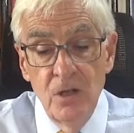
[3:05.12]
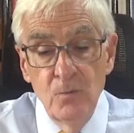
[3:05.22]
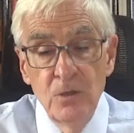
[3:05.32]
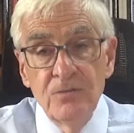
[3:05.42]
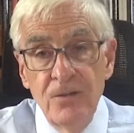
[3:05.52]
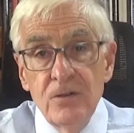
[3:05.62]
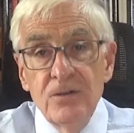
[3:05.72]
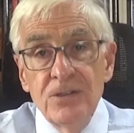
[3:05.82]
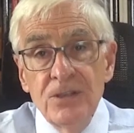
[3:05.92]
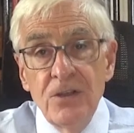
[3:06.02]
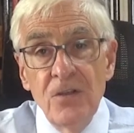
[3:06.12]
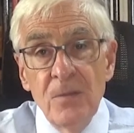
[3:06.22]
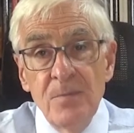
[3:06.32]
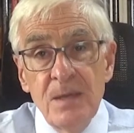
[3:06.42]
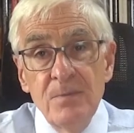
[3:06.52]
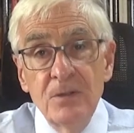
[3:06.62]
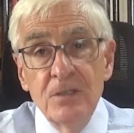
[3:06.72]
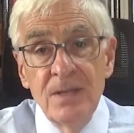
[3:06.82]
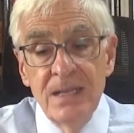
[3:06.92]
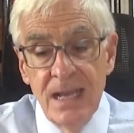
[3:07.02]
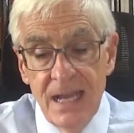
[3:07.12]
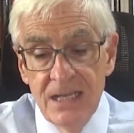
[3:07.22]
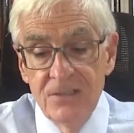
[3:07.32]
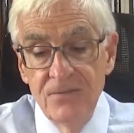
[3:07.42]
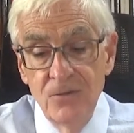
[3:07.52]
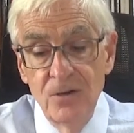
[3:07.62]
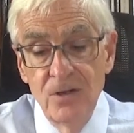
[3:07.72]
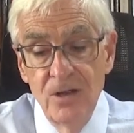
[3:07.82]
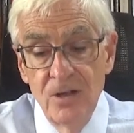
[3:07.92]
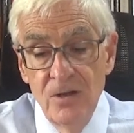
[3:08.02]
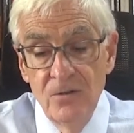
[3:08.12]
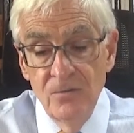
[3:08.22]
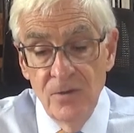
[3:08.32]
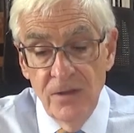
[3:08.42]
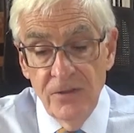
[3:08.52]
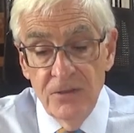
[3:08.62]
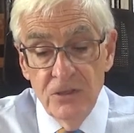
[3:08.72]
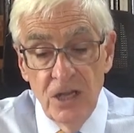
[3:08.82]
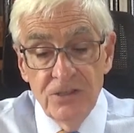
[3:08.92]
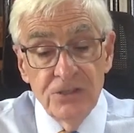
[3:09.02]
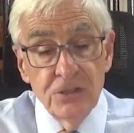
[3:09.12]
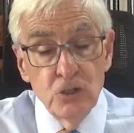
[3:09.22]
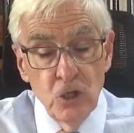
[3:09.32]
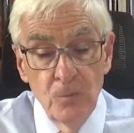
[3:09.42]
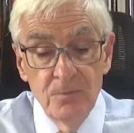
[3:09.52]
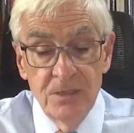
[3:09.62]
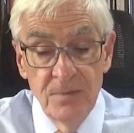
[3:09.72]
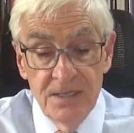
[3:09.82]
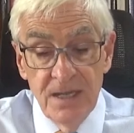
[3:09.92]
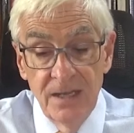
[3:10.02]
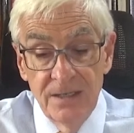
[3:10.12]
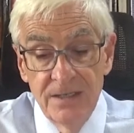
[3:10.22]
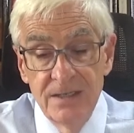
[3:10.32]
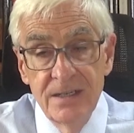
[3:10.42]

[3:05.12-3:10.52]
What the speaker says: which focuses on the people to be cared for rather than just the job to be done.